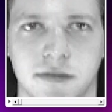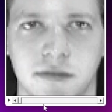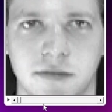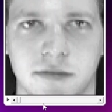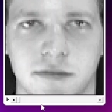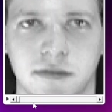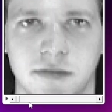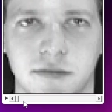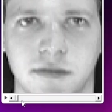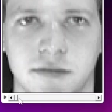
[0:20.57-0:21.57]
which I
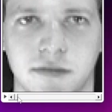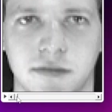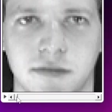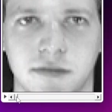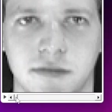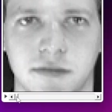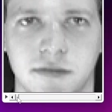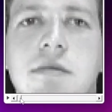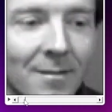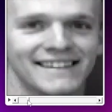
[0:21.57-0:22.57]
think I used in the last
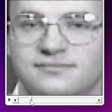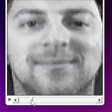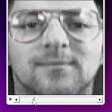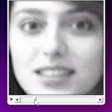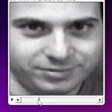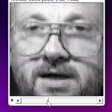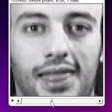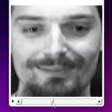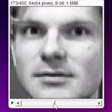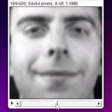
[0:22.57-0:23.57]
tutorial as well.
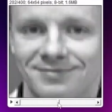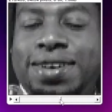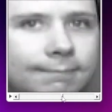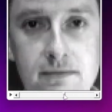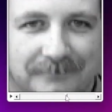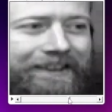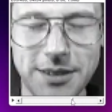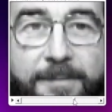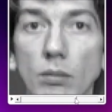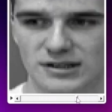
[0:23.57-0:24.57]

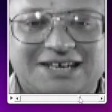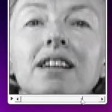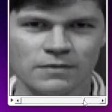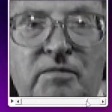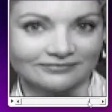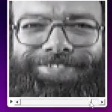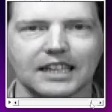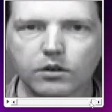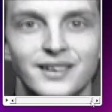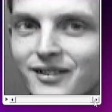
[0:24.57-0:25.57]
A stack,
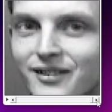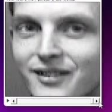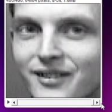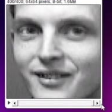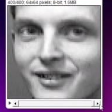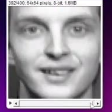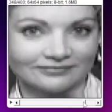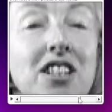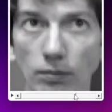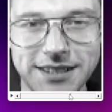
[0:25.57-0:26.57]
400 images,
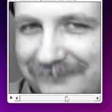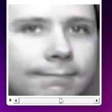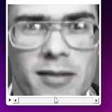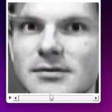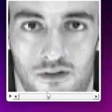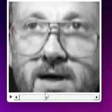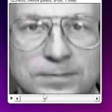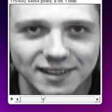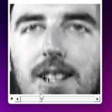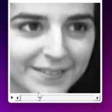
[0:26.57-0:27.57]

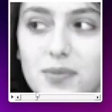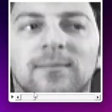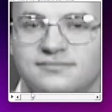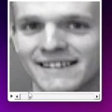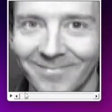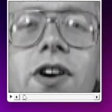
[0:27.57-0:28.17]
10 images from